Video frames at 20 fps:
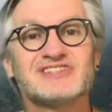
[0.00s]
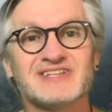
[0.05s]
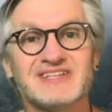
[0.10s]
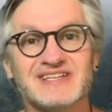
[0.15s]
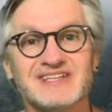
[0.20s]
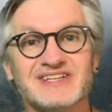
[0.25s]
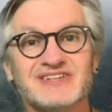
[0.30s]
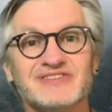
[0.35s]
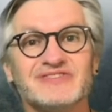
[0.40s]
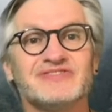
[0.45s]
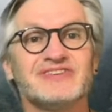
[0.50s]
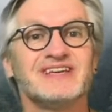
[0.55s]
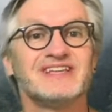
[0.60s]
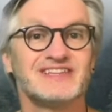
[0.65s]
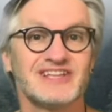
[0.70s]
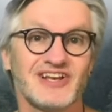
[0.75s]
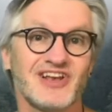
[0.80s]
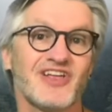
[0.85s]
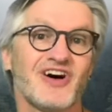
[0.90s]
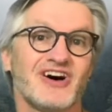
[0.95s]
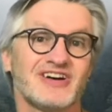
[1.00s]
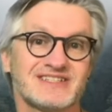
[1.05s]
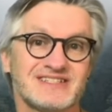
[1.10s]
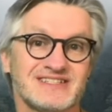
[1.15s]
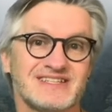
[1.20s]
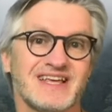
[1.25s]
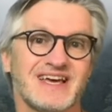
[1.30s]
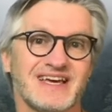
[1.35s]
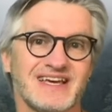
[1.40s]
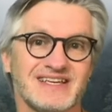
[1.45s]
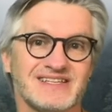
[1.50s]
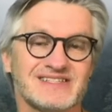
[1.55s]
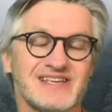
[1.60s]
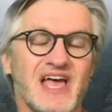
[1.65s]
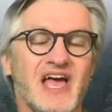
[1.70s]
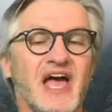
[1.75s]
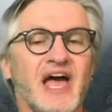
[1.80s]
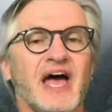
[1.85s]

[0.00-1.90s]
to live in the last days